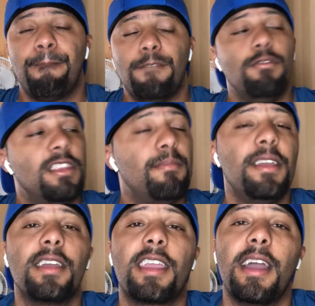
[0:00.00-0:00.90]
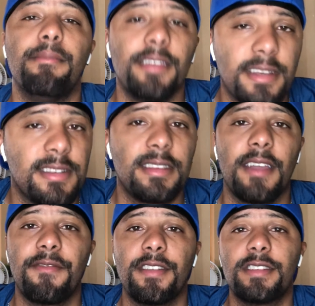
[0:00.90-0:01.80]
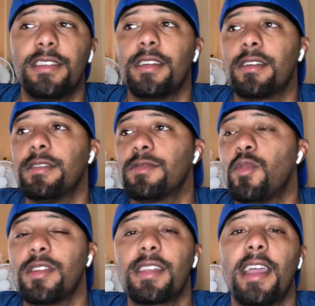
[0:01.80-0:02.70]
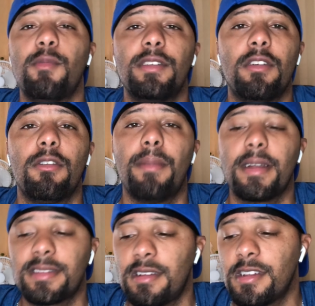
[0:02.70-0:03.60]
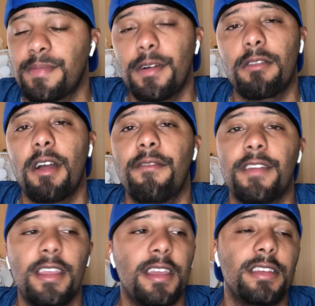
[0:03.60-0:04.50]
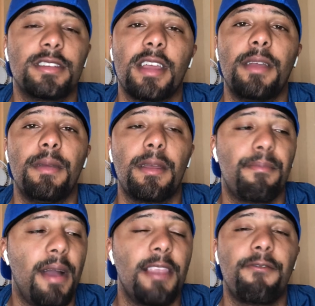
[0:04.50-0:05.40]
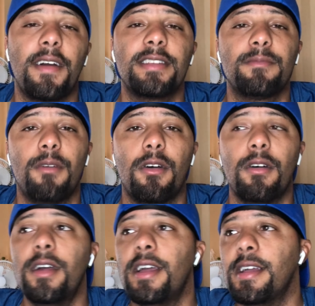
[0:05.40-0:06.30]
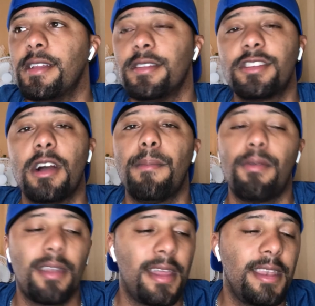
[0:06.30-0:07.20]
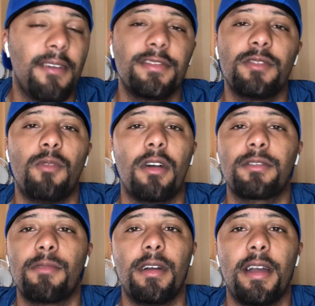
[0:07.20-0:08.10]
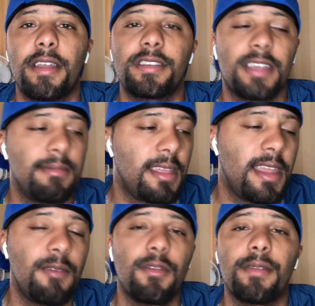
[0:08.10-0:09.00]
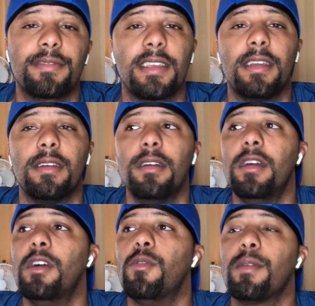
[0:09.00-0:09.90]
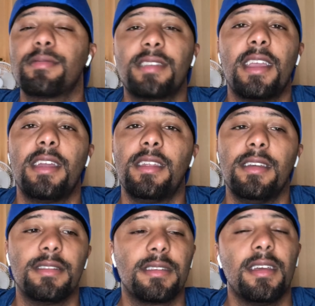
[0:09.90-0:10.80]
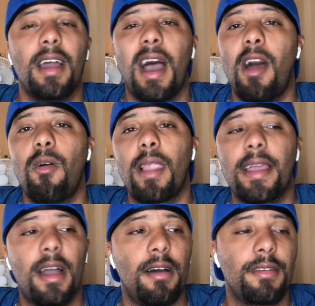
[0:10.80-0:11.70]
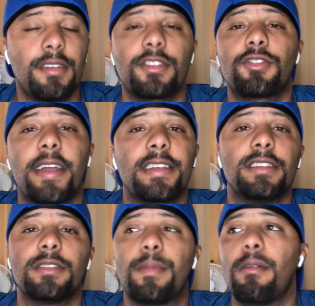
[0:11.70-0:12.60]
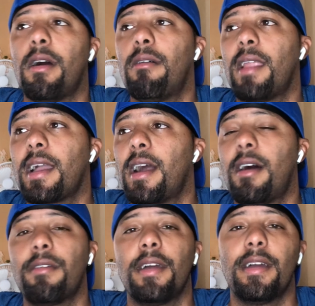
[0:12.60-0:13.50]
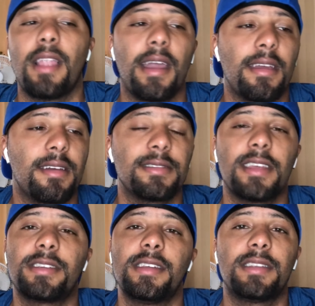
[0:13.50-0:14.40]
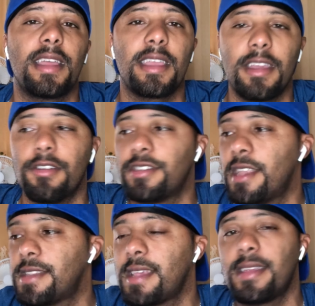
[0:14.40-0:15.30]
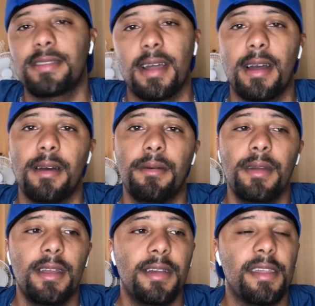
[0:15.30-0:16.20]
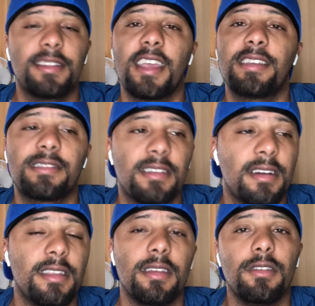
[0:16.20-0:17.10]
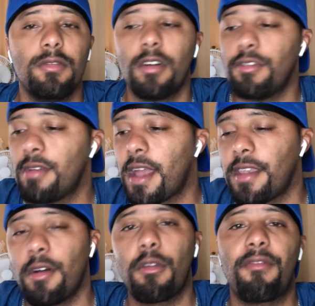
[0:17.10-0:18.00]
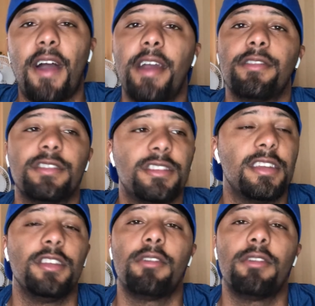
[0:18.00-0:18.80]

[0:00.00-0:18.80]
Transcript: You need to be in camp yesterday for this shit. Because one thing we know about Terence Bud Crawford, he in shape. He could probably fight tomorrow. And Shawn Porter ain't never just walked around out of shape. That ain't what I'm saying. What I'm saying is, I don't like all the distractions, bro. I don't like all the, like, because that shit take energy. That take time. That take studying. You know, you got to know the fighters and shit.